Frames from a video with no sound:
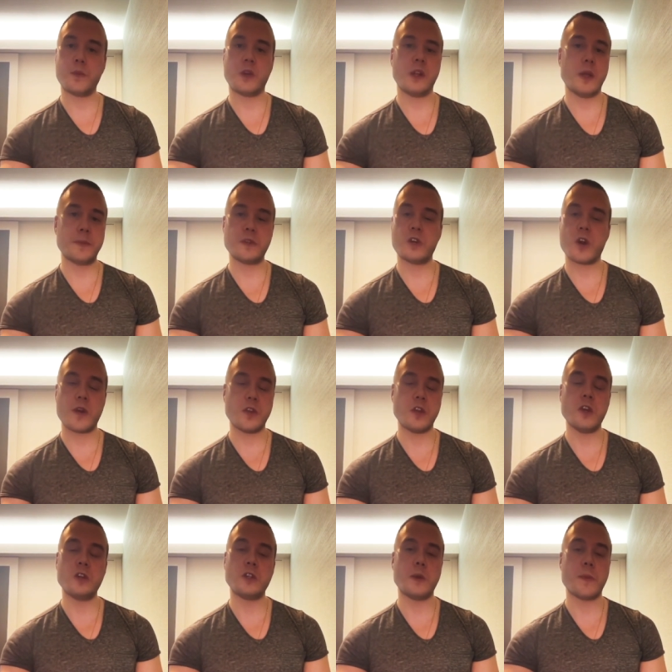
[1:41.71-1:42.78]
clips here on the
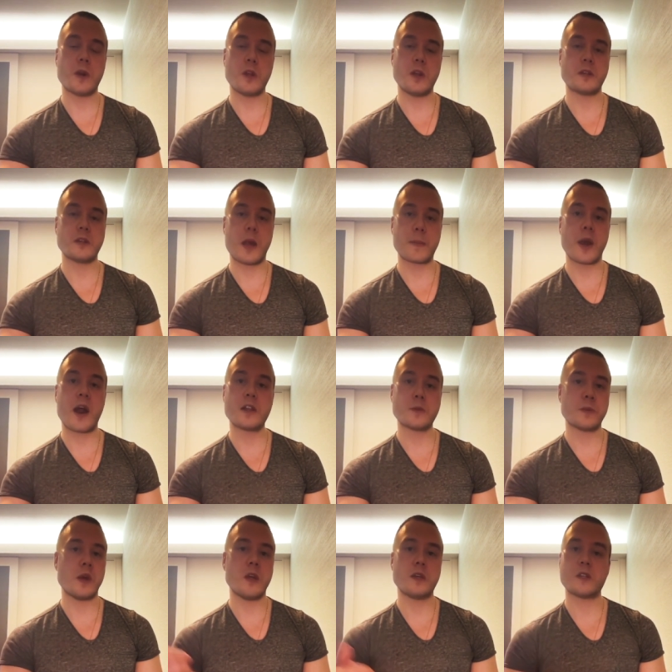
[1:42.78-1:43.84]
YouTube under the exam guidance
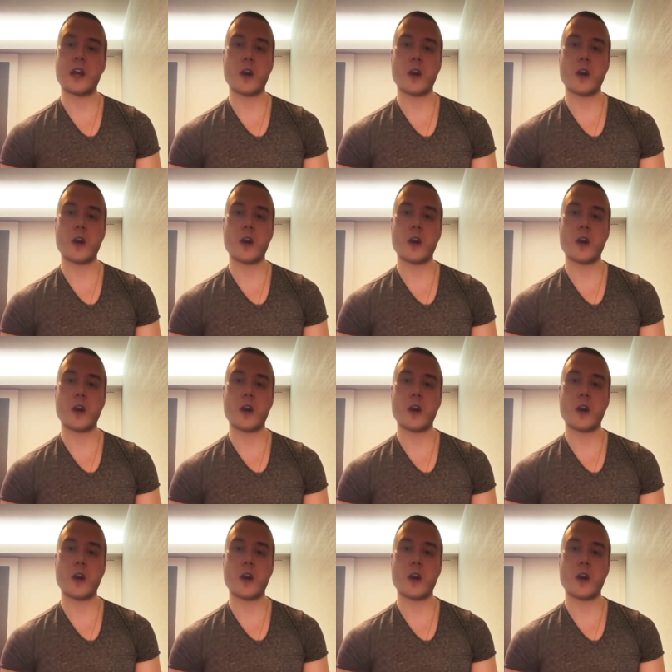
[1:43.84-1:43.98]
playlist.